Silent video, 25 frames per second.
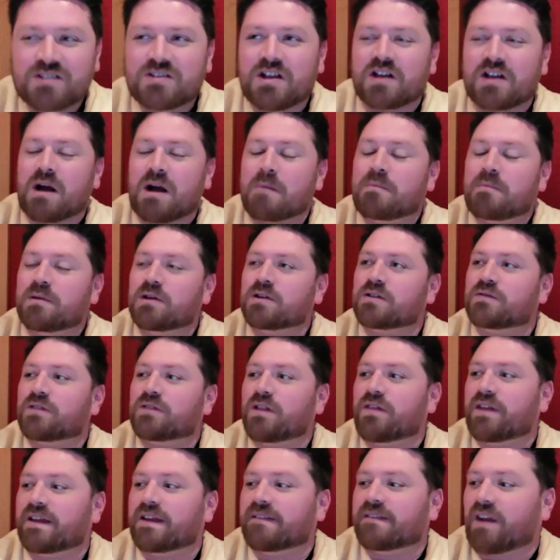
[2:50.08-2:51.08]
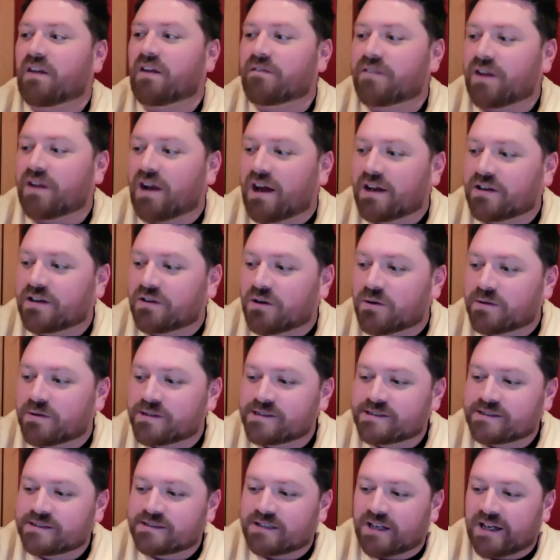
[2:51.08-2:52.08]
A beautiful thing that I
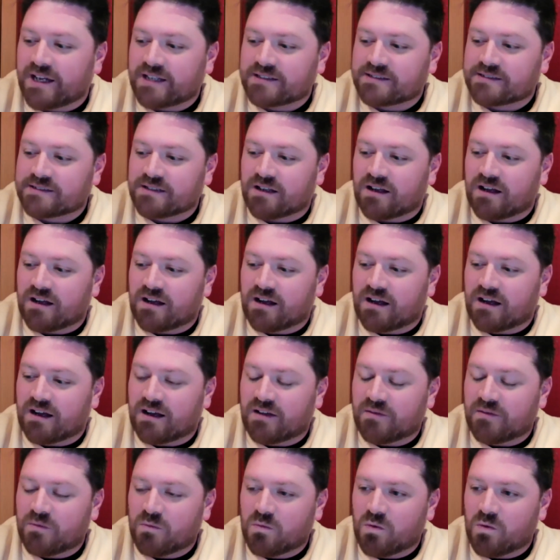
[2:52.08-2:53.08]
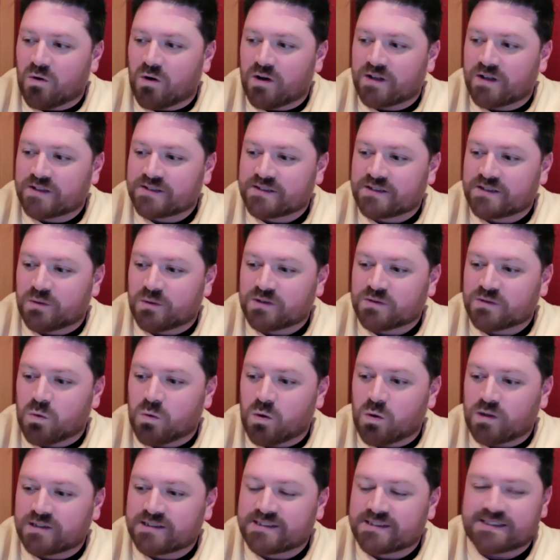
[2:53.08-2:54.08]
noticed, that I saw, was there was
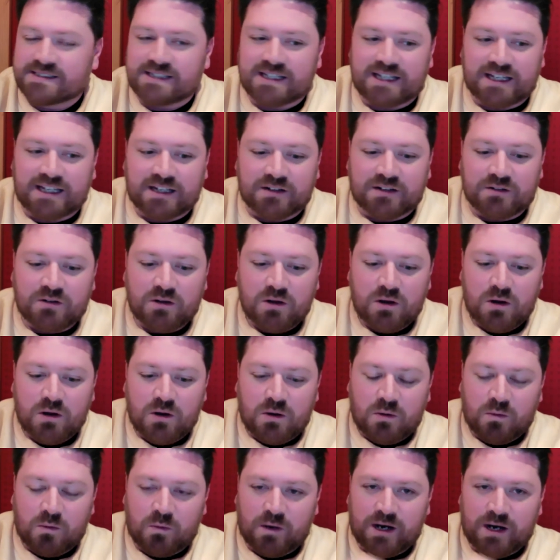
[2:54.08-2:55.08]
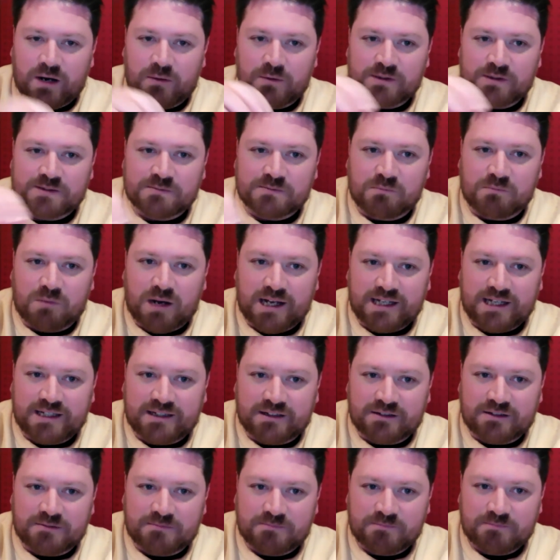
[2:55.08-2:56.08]
one scene where it was
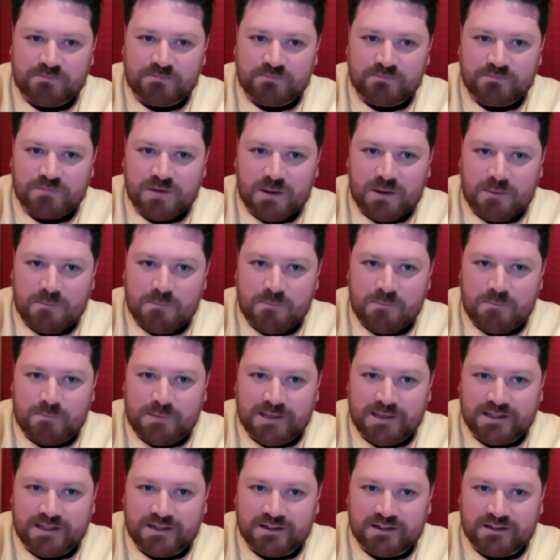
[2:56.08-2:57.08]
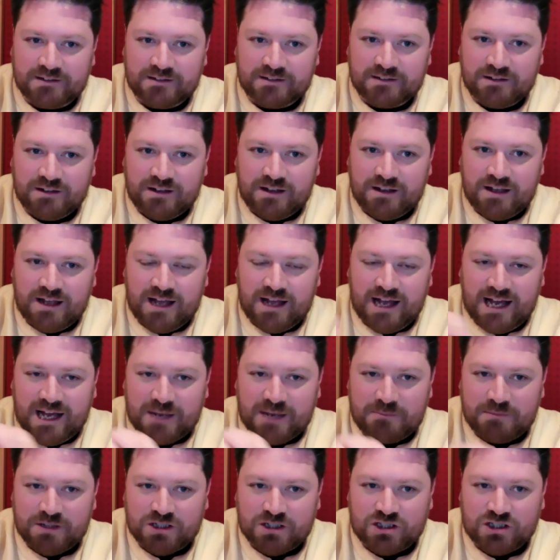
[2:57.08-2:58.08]
Michael, Bill,
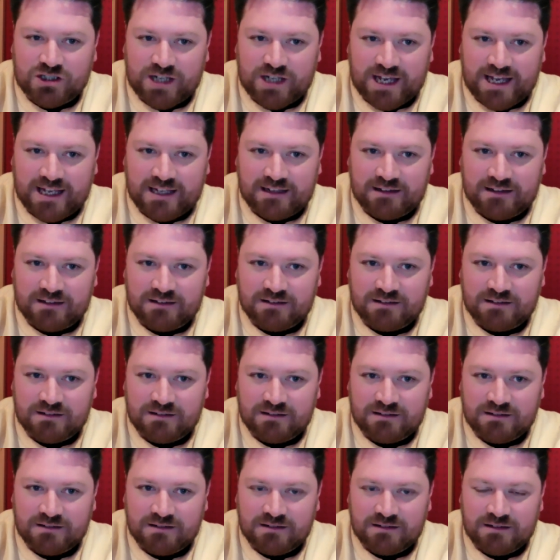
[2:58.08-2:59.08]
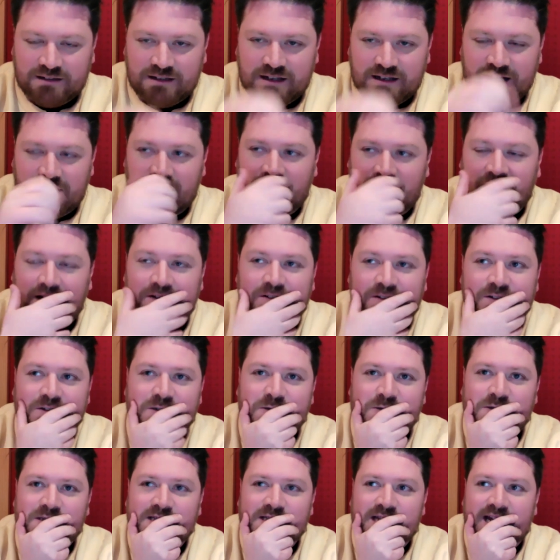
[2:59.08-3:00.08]
and Michelle. And I
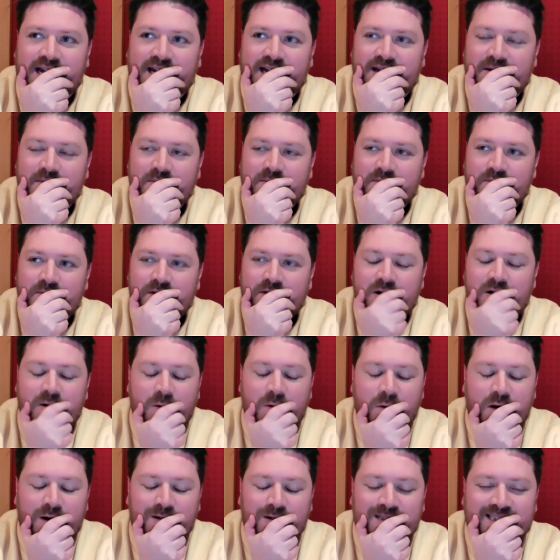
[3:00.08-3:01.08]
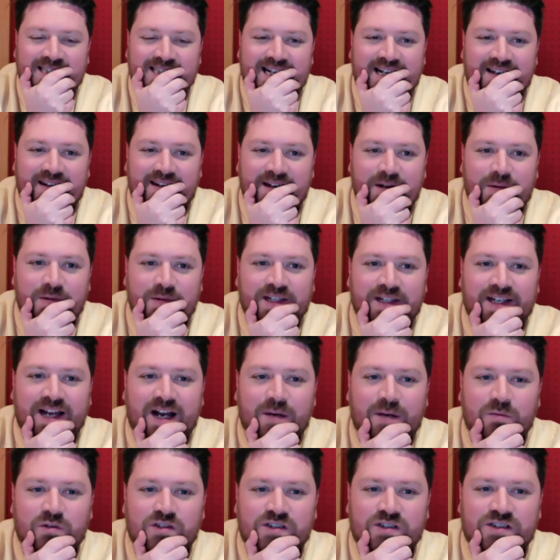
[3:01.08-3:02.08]
just was like, what was that like when the
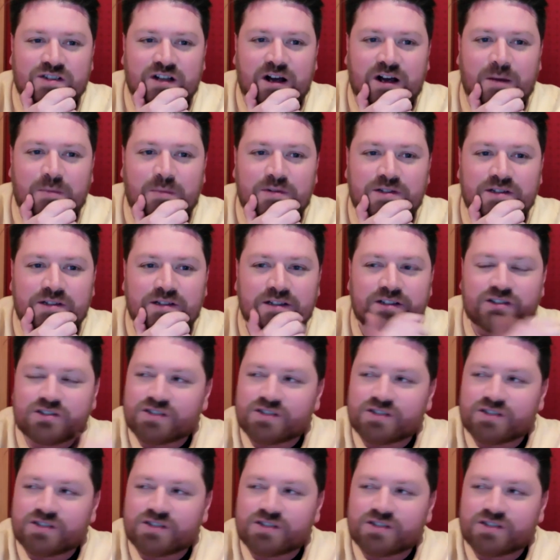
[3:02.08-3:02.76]
camera stopped?